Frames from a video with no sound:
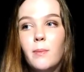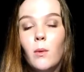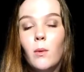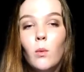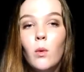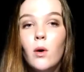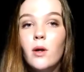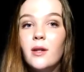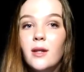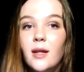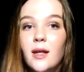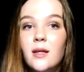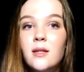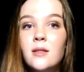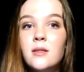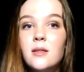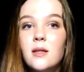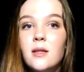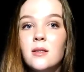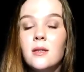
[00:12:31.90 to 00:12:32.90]
But what it
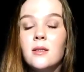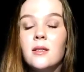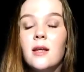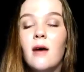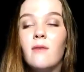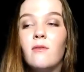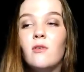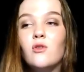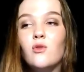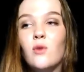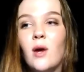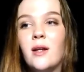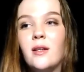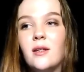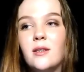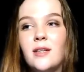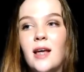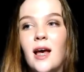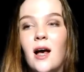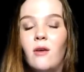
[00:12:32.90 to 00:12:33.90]
is the devil
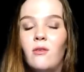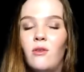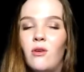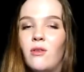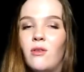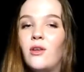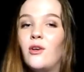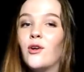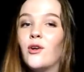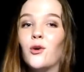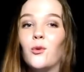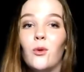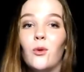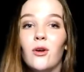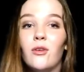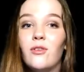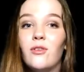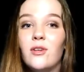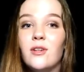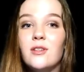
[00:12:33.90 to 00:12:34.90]
trying to tell you that you're
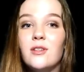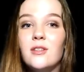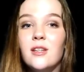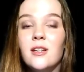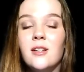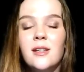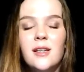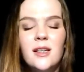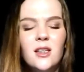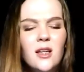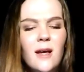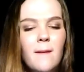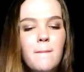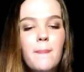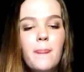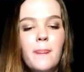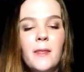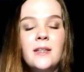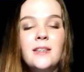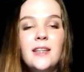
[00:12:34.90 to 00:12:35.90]
worthless, and
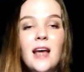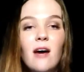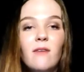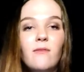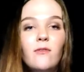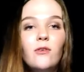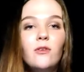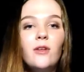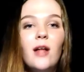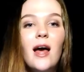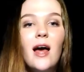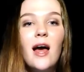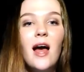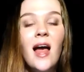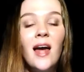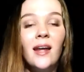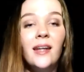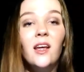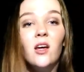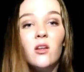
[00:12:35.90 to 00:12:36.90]
the devil,
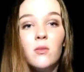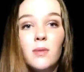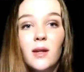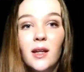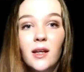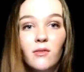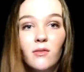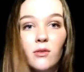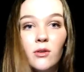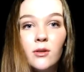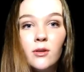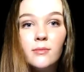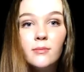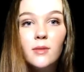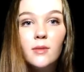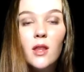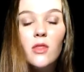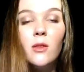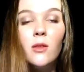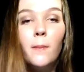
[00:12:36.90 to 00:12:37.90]
any unbeliever,
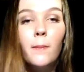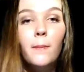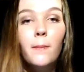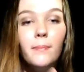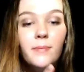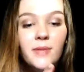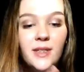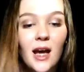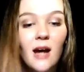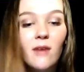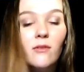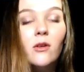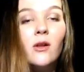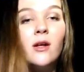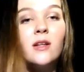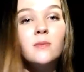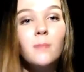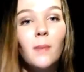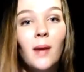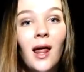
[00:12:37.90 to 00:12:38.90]
the
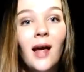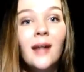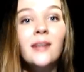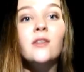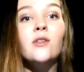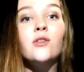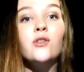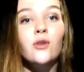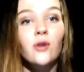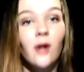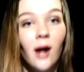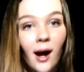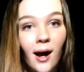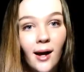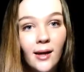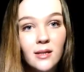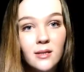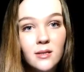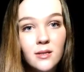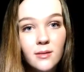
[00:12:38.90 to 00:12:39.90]
devil has blinded your
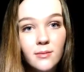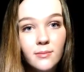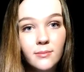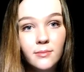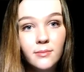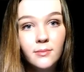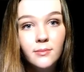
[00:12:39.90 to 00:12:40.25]
eyes.